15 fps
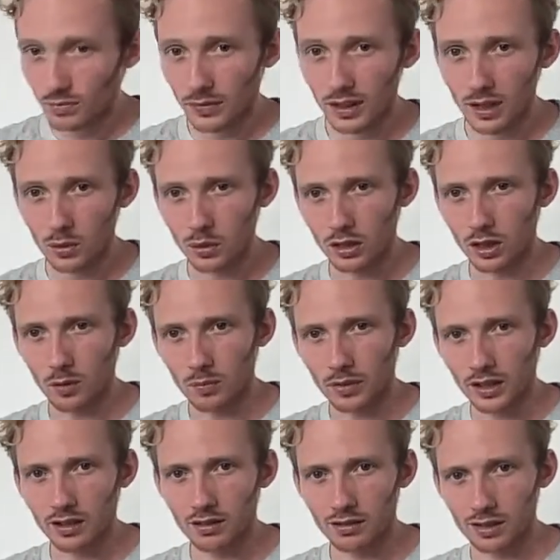There we go.
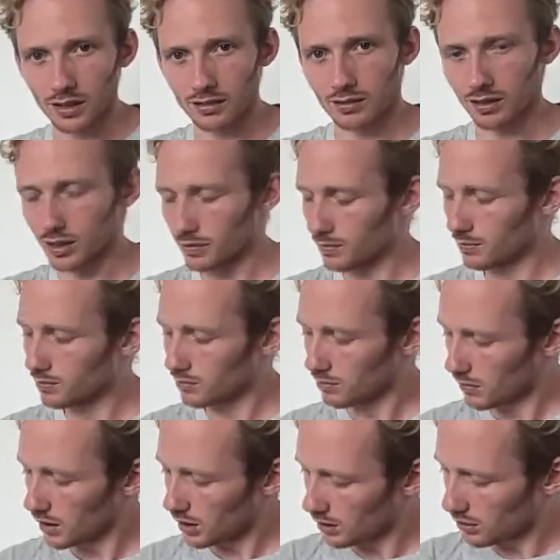There's Izzy.
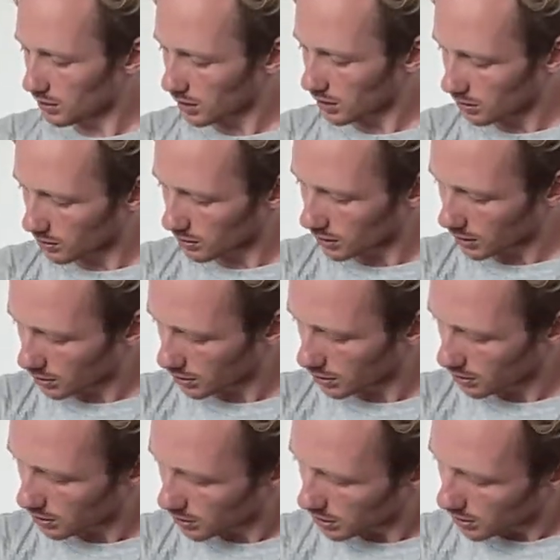There's Izzy.
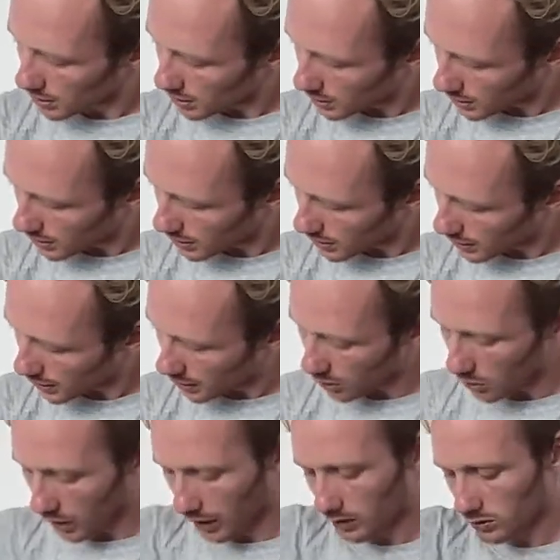Yeah.
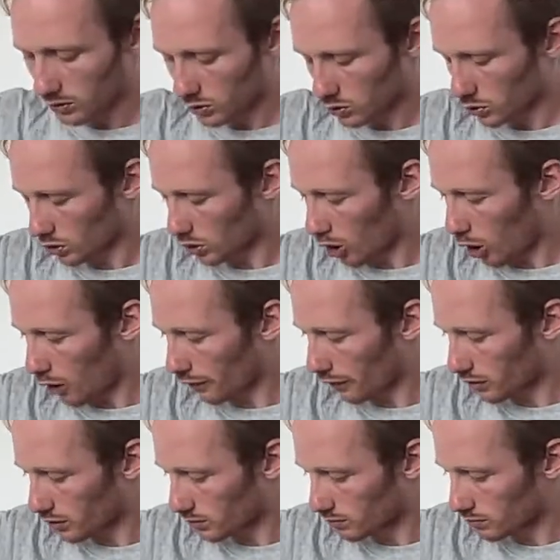Okay. Off.